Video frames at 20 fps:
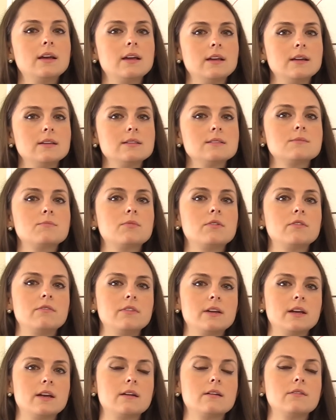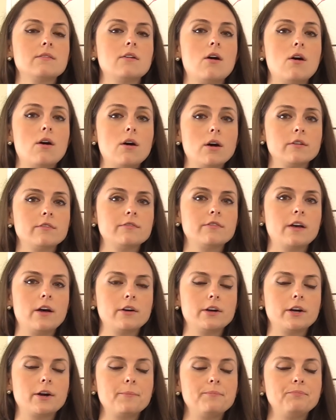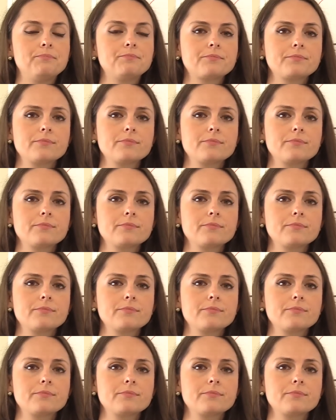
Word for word: hence, prevent heart failure.